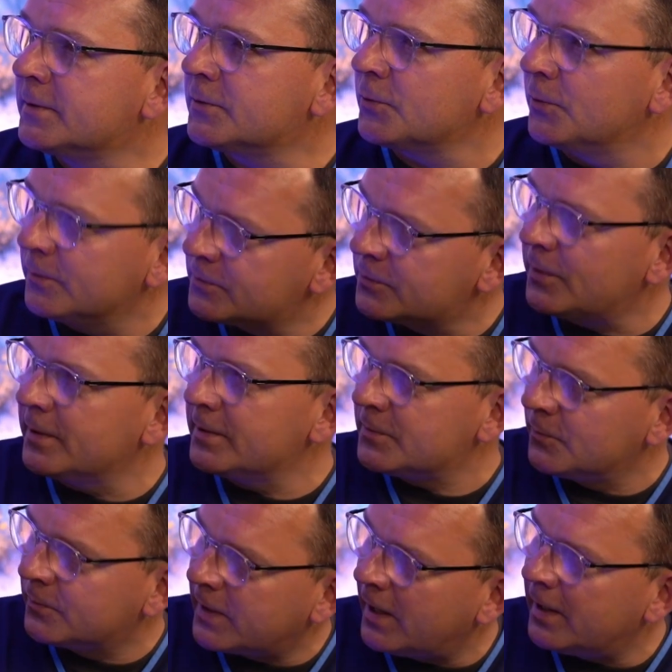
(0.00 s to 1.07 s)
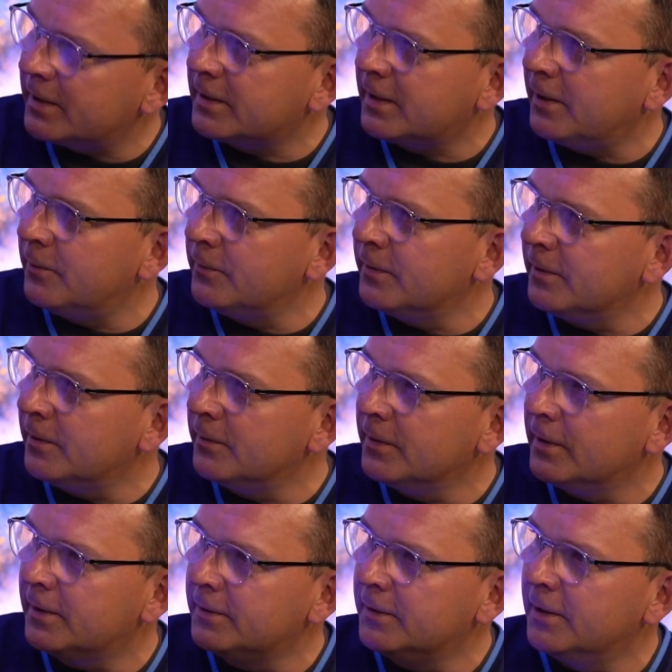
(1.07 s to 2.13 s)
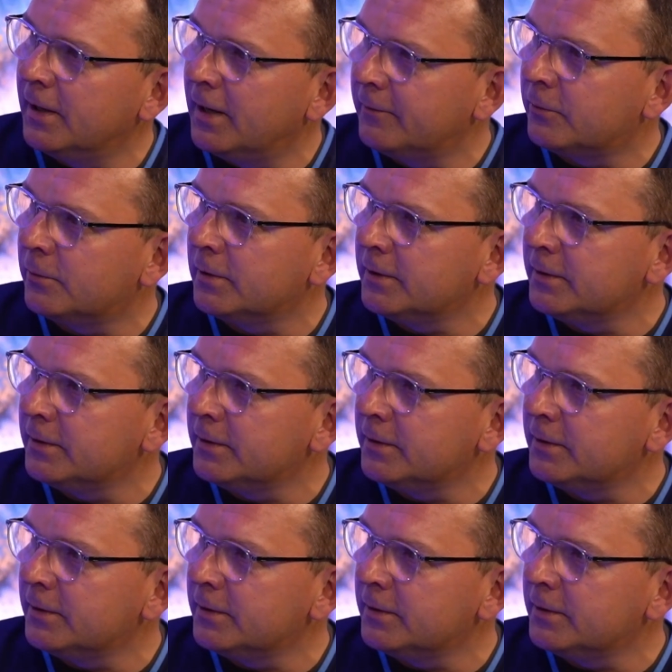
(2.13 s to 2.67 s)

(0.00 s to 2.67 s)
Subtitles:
try and sort of get on the level